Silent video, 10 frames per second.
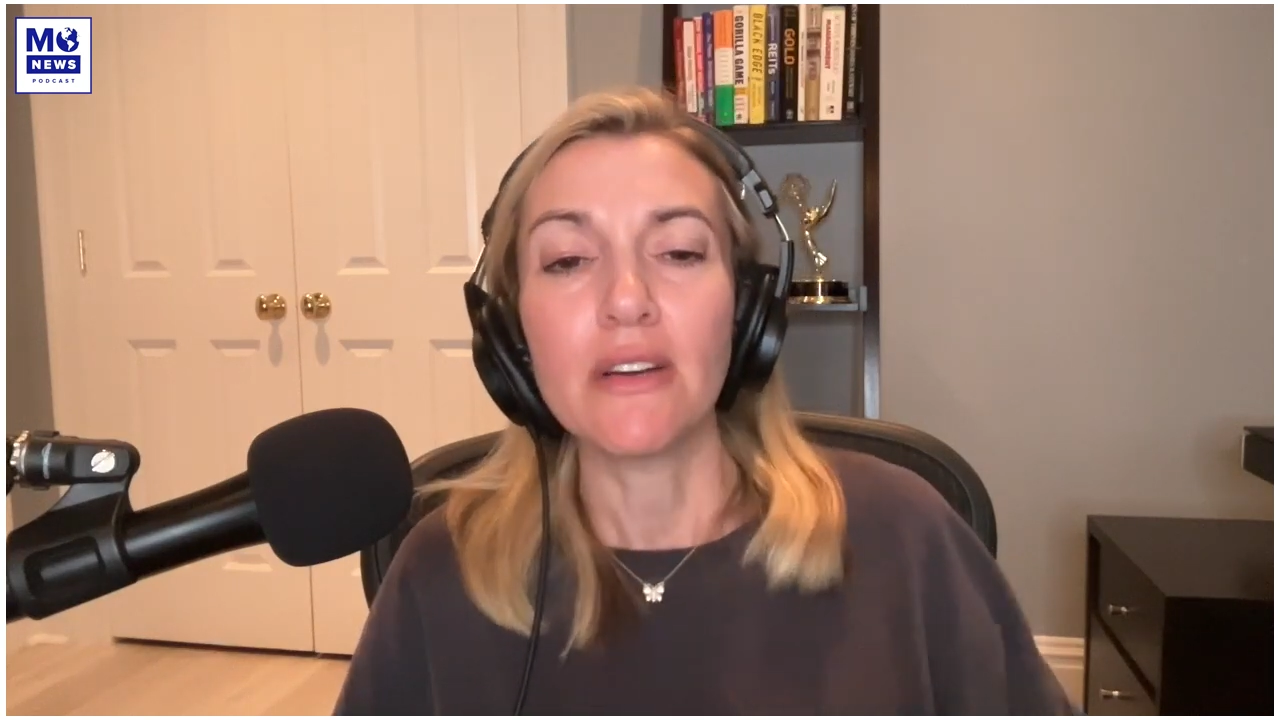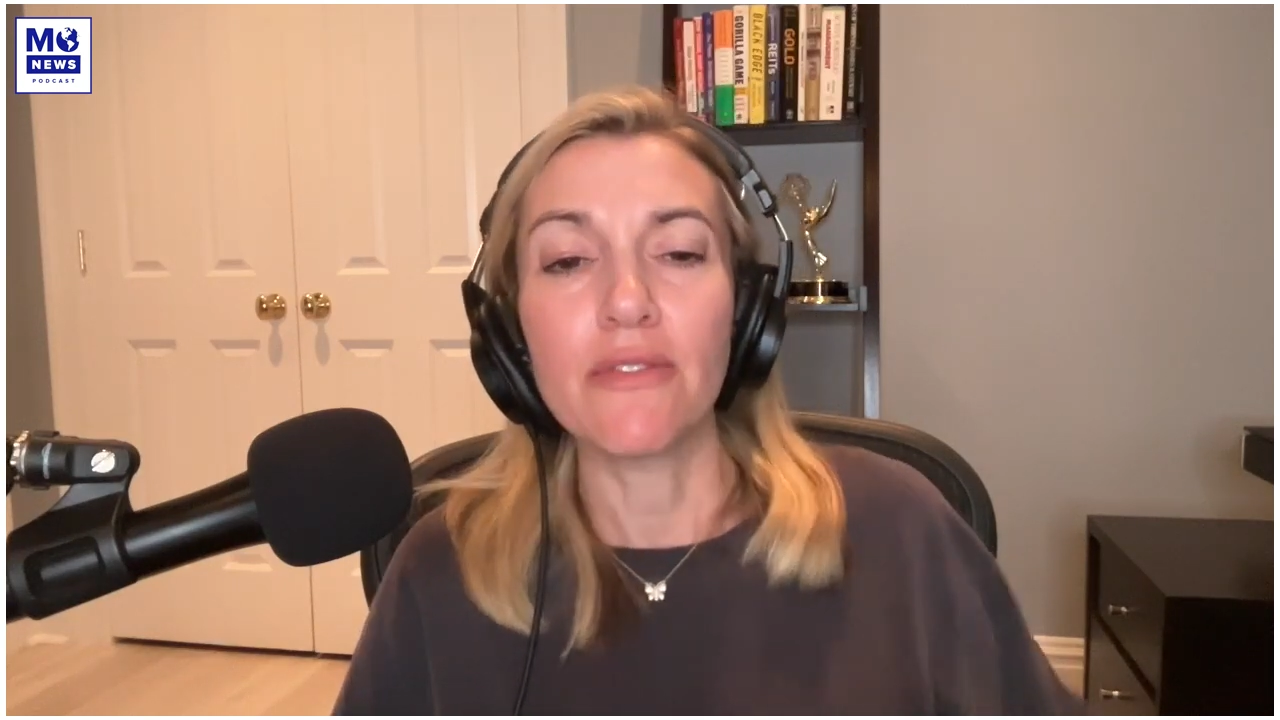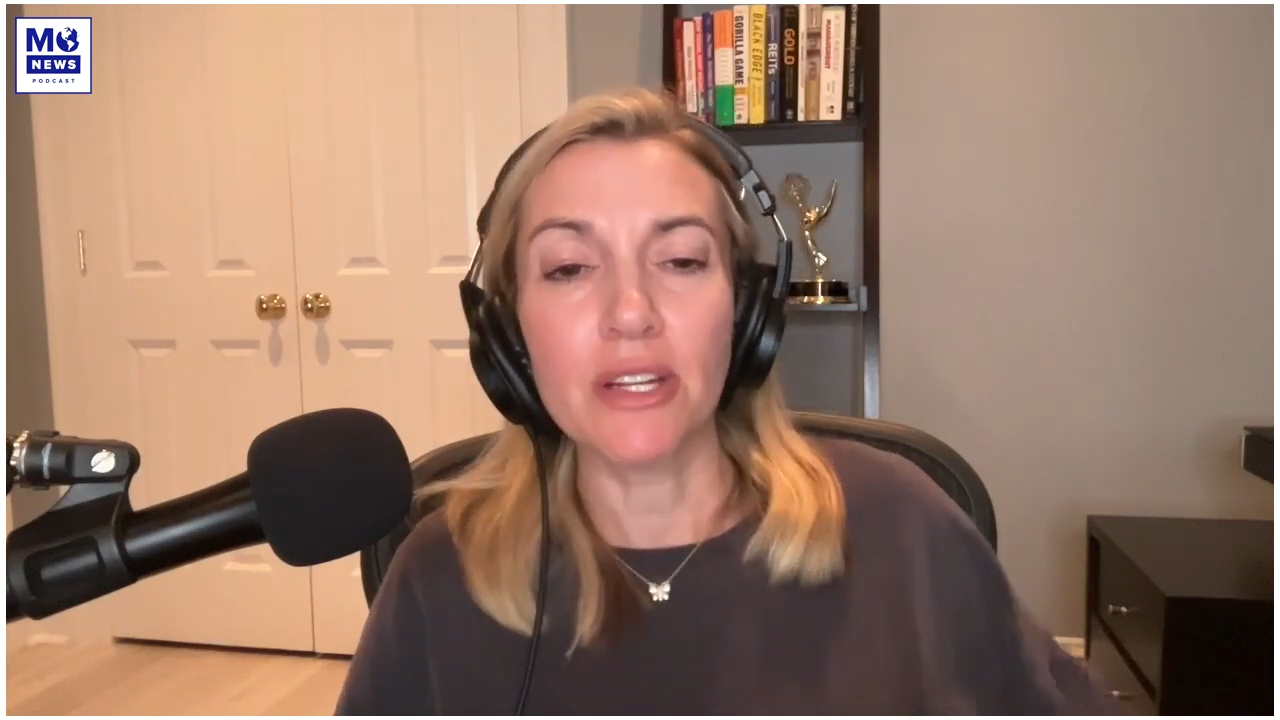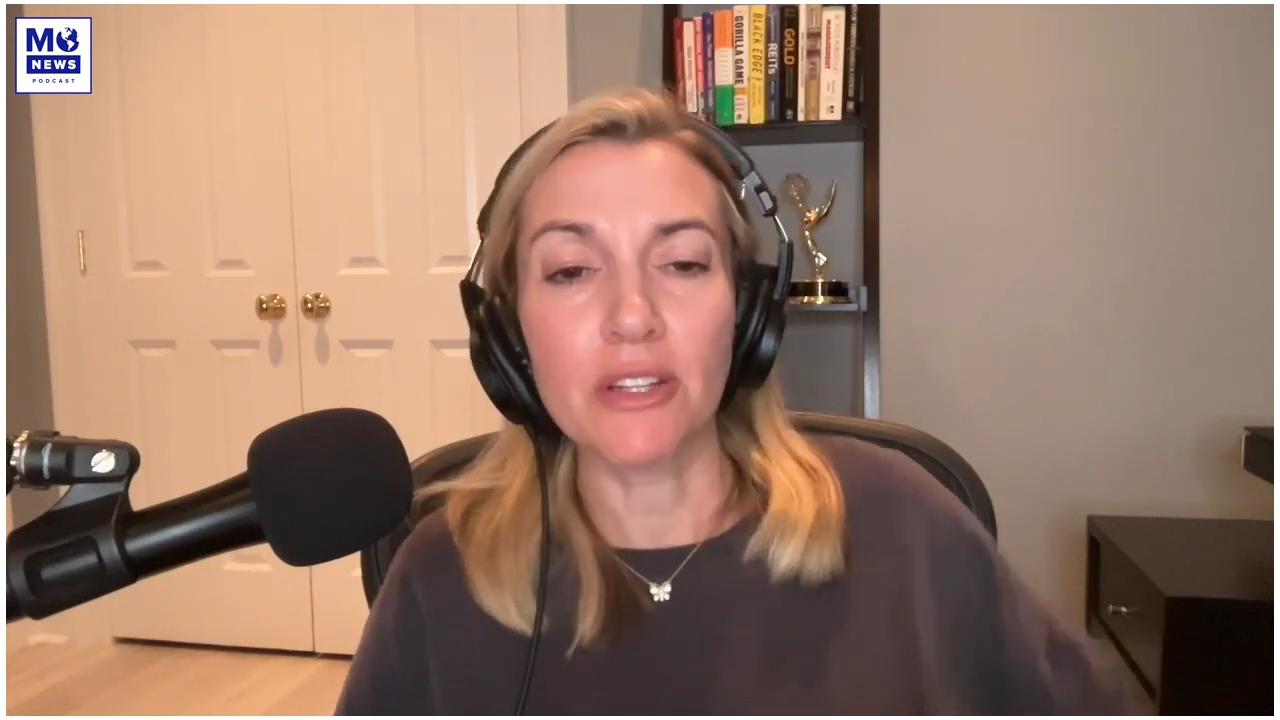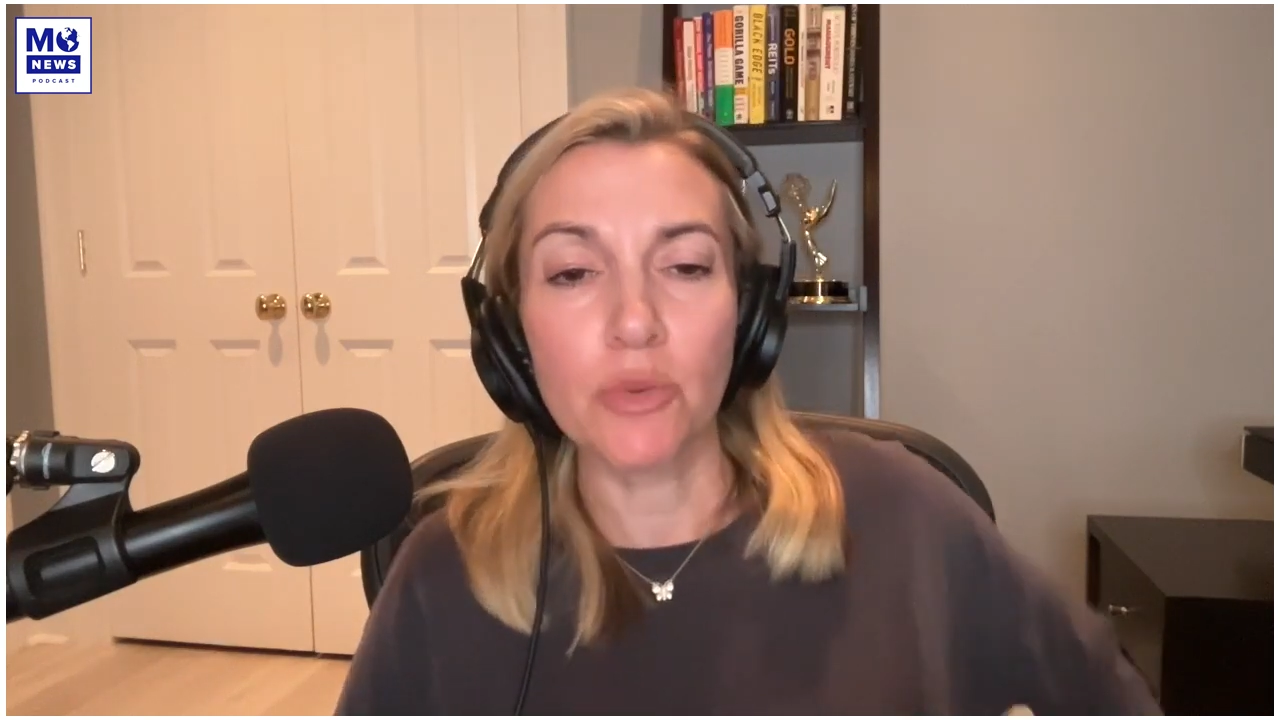
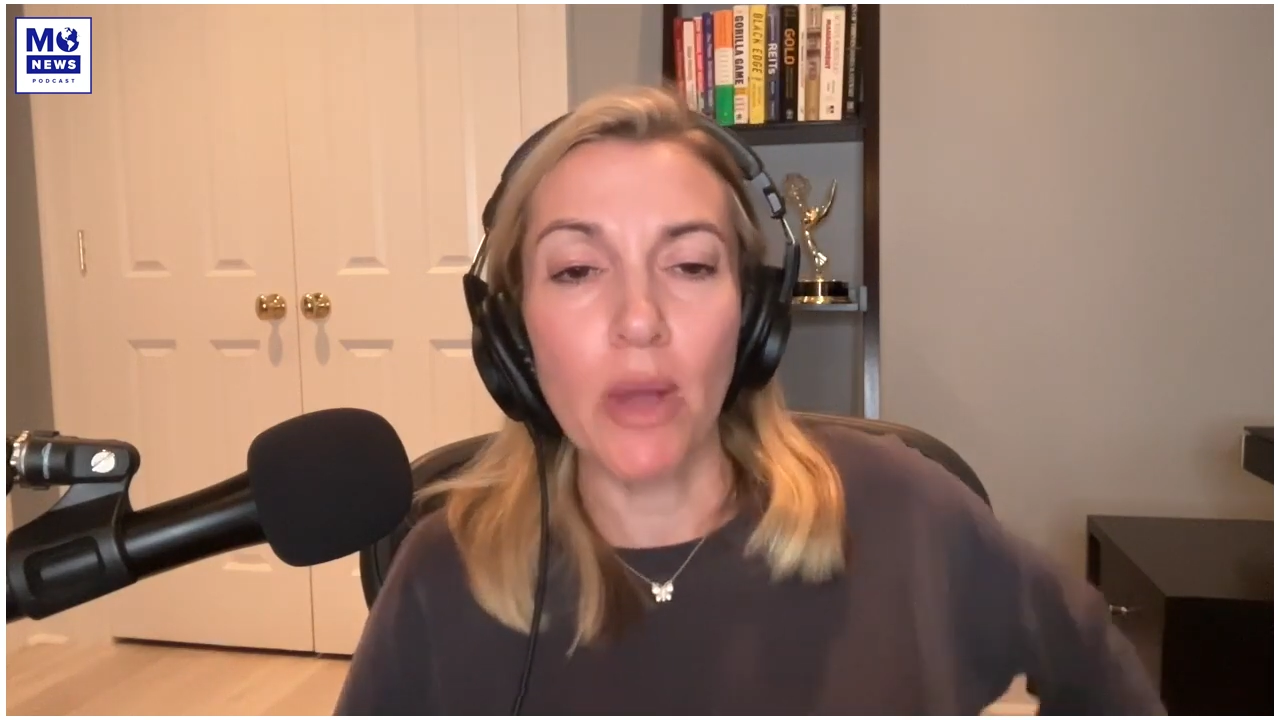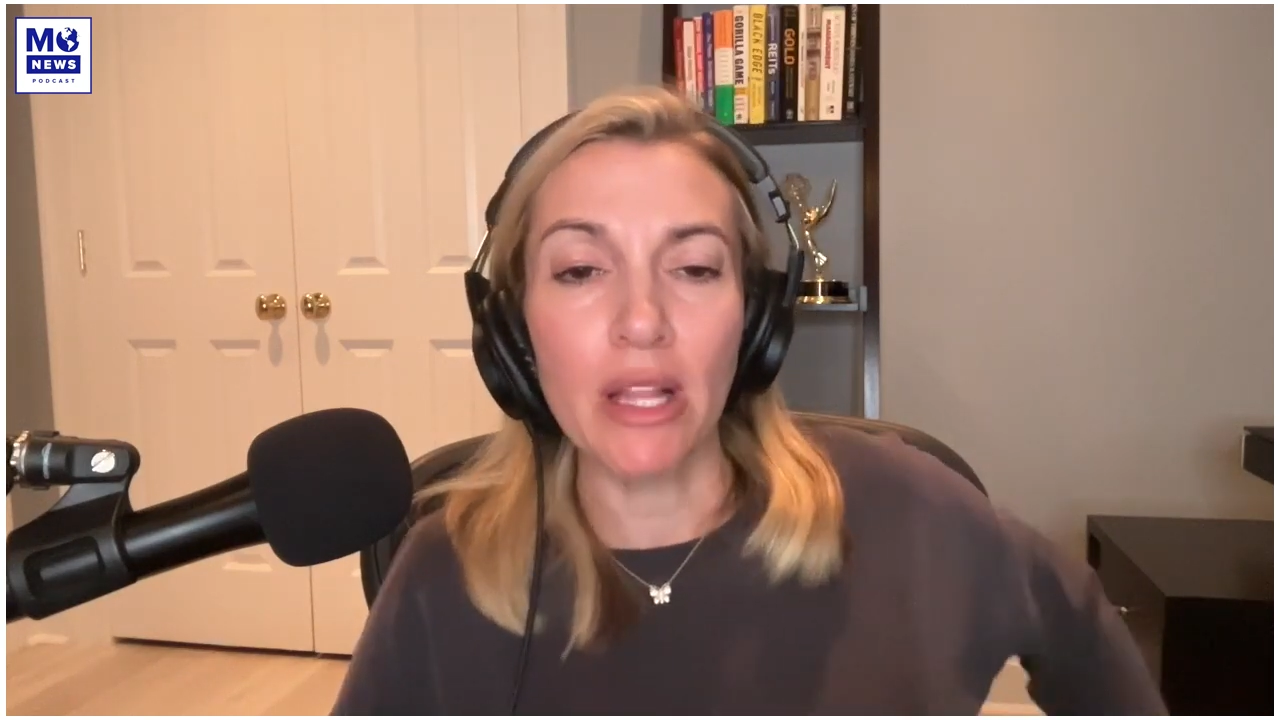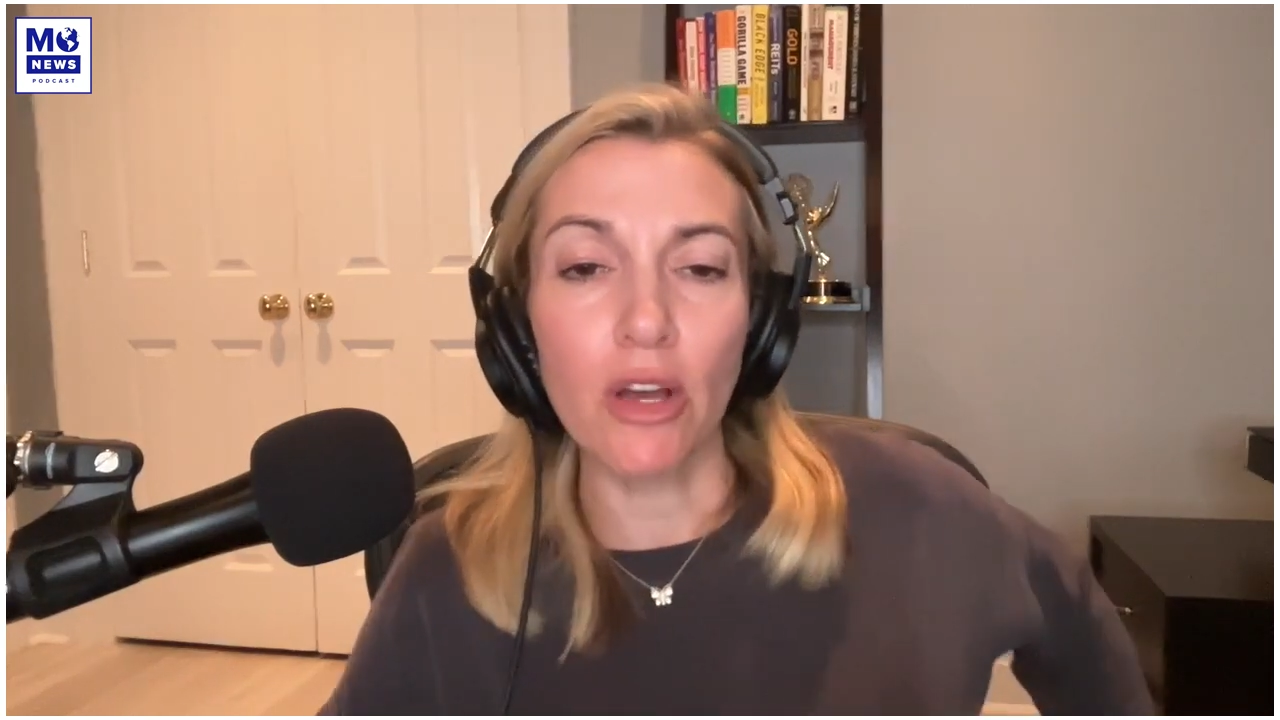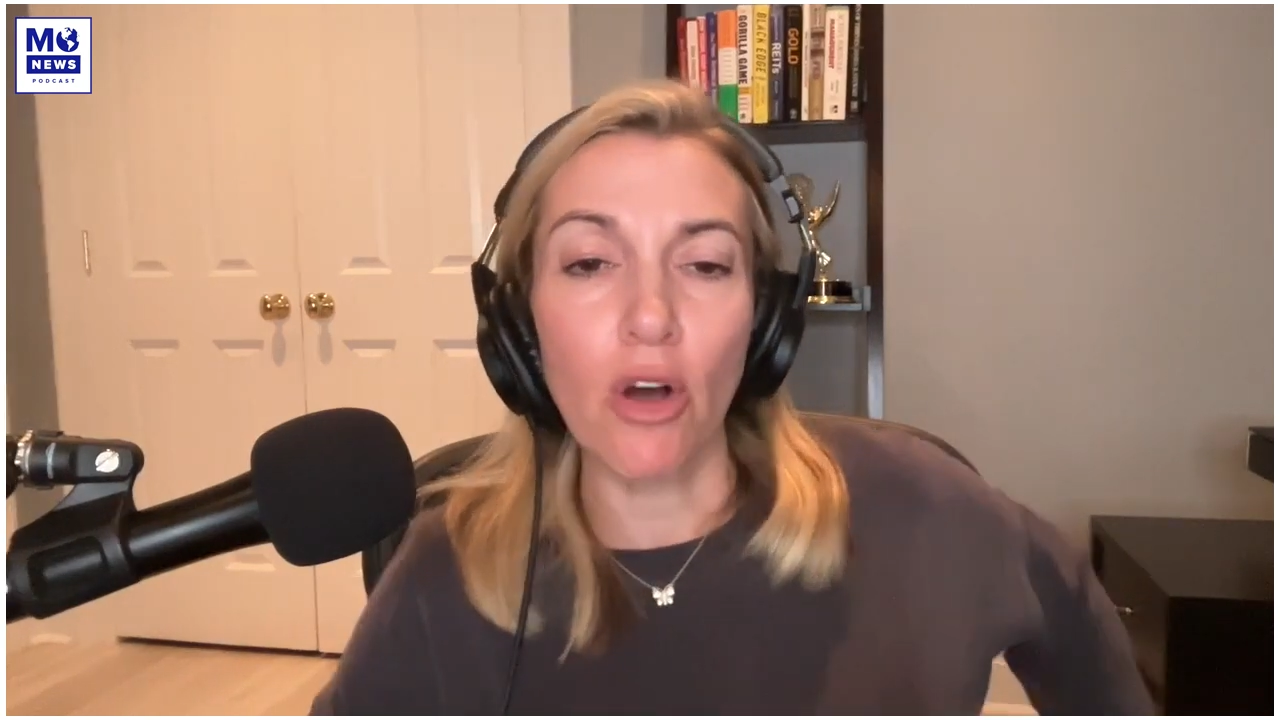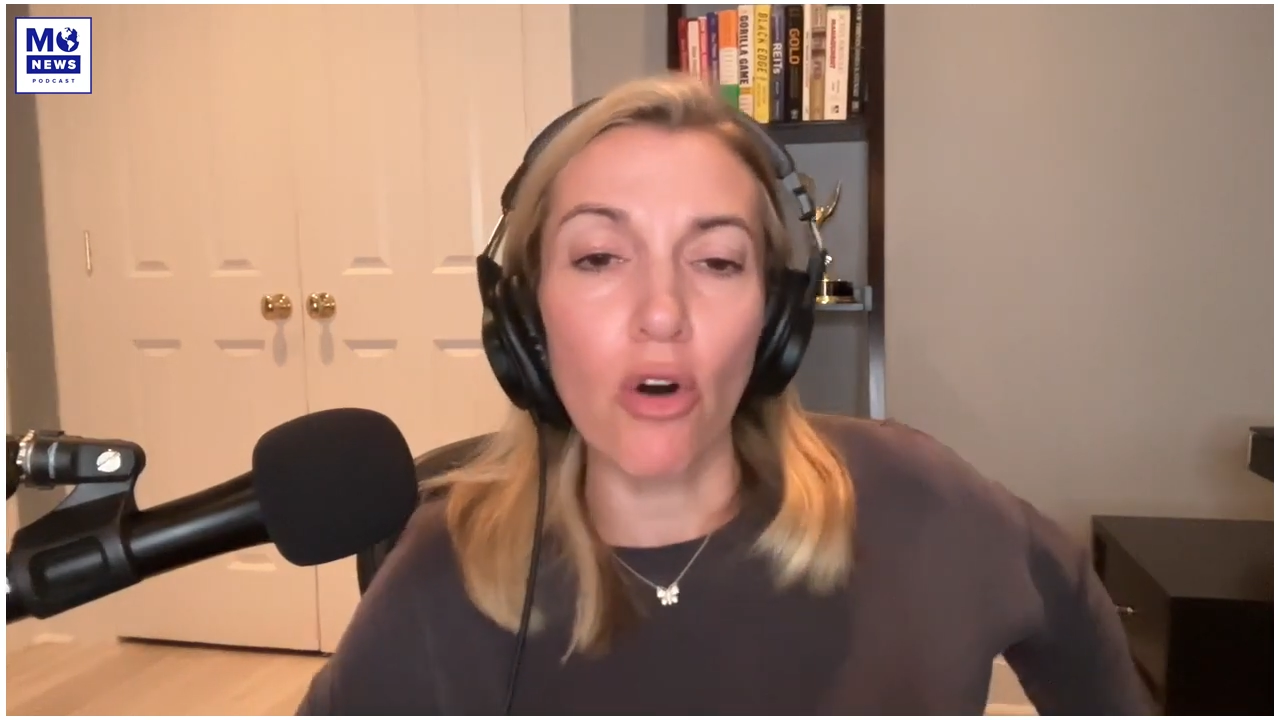Venezuela